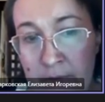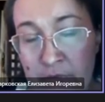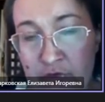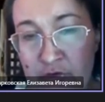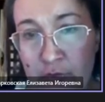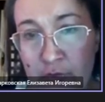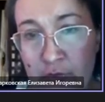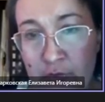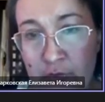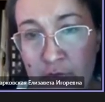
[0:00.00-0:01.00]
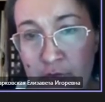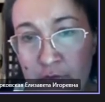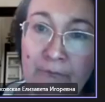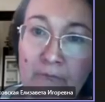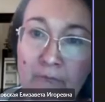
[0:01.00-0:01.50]
So
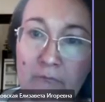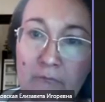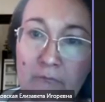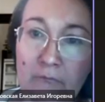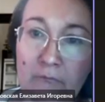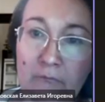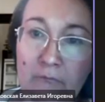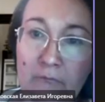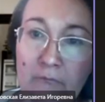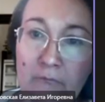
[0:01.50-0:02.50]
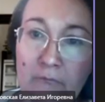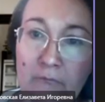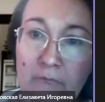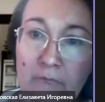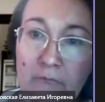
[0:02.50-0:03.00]
in order
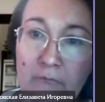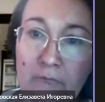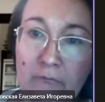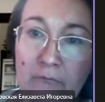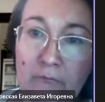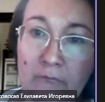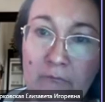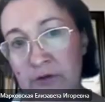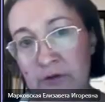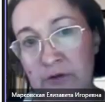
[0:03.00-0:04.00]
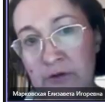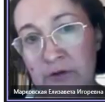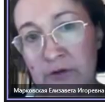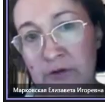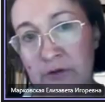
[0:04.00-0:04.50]
you both foreign
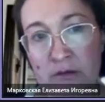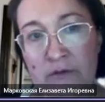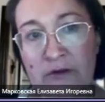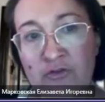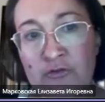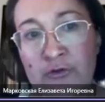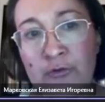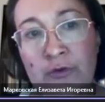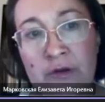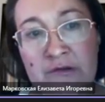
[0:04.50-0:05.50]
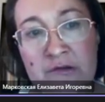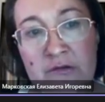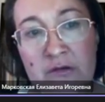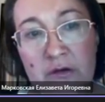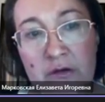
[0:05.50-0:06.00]
students and Russian
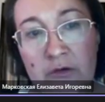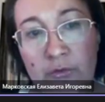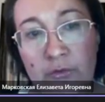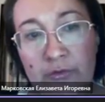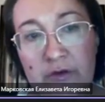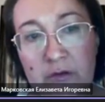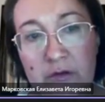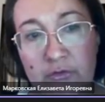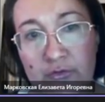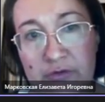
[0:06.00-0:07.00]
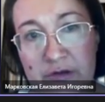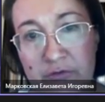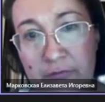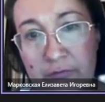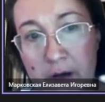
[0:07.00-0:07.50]
students could use
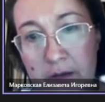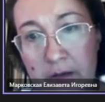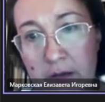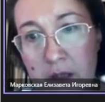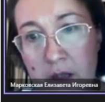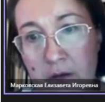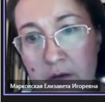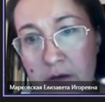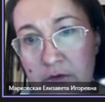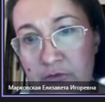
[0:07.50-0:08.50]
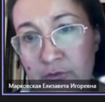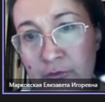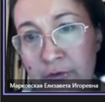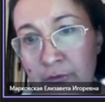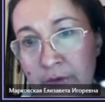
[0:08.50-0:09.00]
this file.
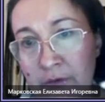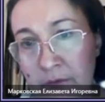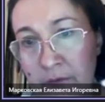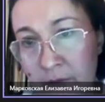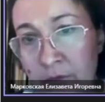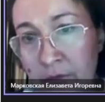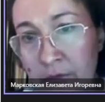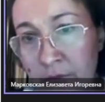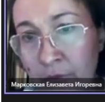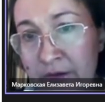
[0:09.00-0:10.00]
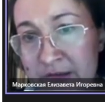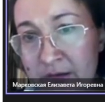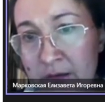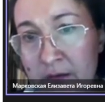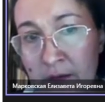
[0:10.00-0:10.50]
So you can
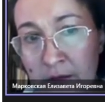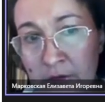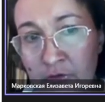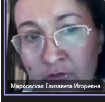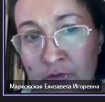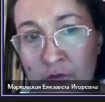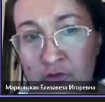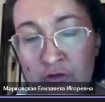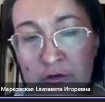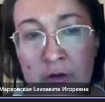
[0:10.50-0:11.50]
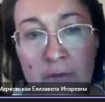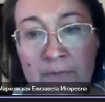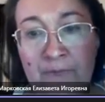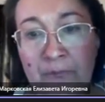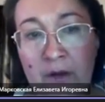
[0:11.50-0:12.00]
see the English version
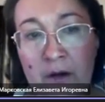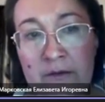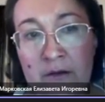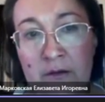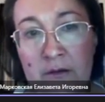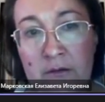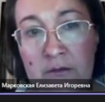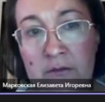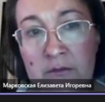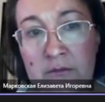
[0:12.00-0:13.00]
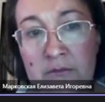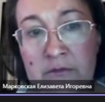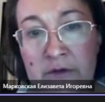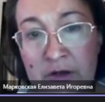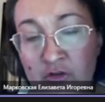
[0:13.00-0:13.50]
and the
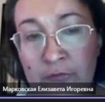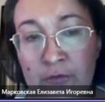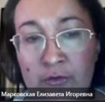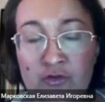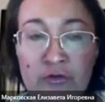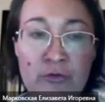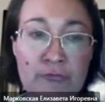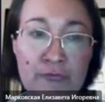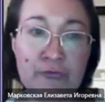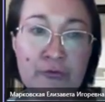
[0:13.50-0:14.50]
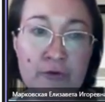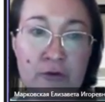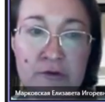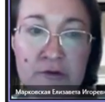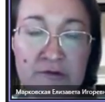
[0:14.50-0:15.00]
Russian version of
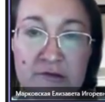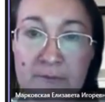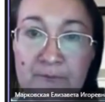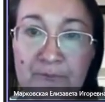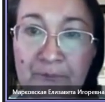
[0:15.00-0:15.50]
this